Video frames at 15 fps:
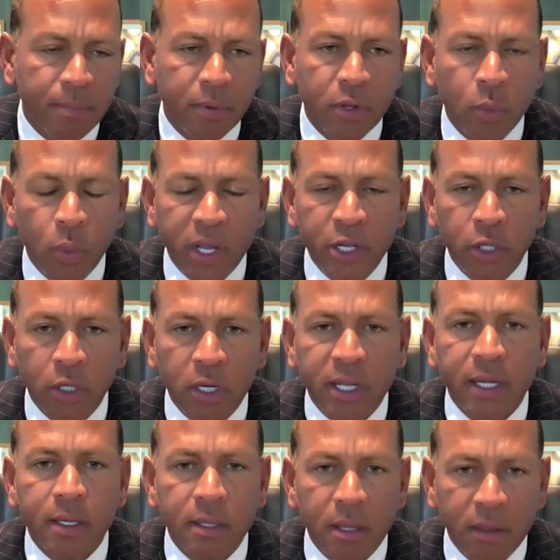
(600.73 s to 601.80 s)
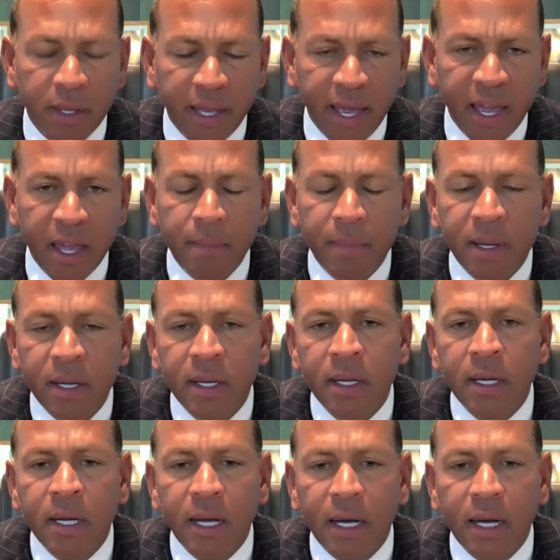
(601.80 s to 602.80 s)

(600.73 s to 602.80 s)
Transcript: or the way you look at the game.